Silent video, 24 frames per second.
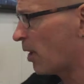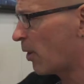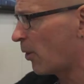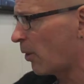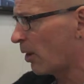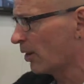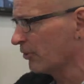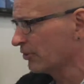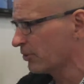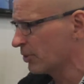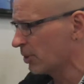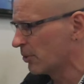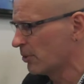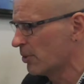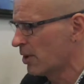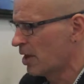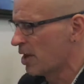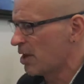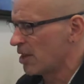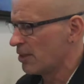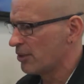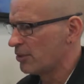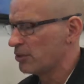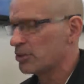Now also,
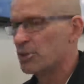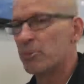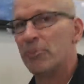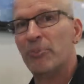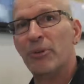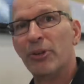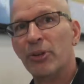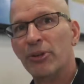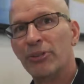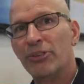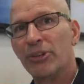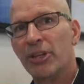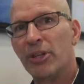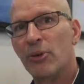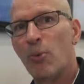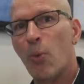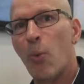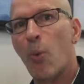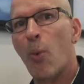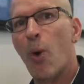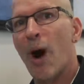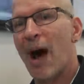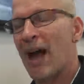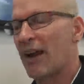there's
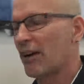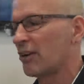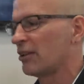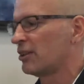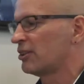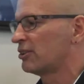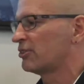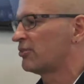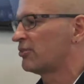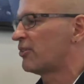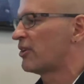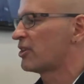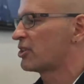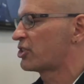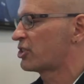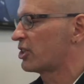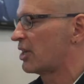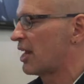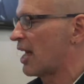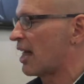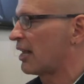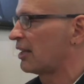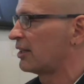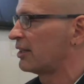built-in wireless
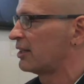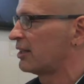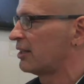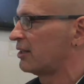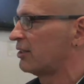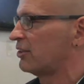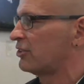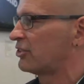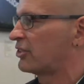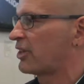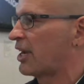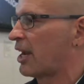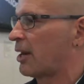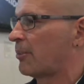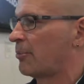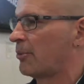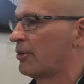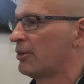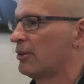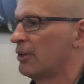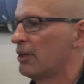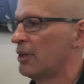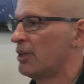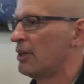functionality in this
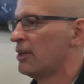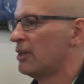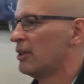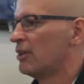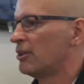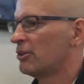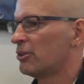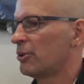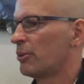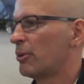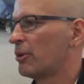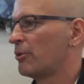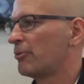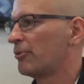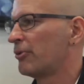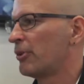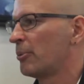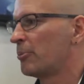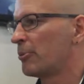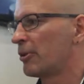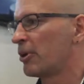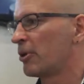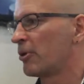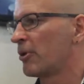camera. So we
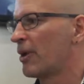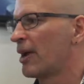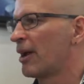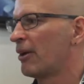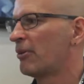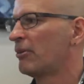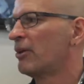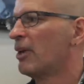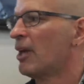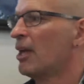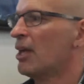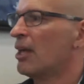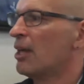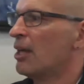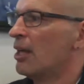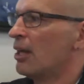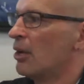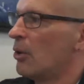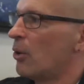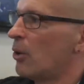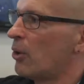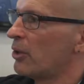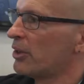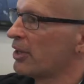flip it around.
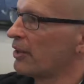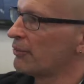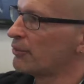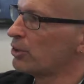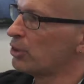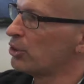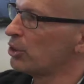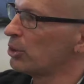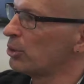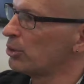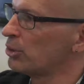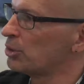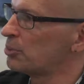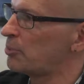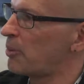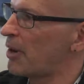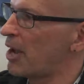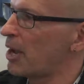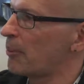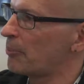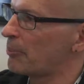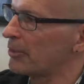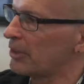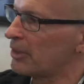All you have to do is
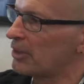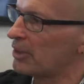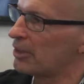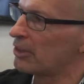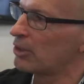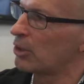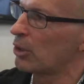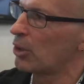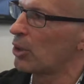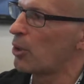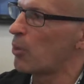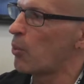pop in either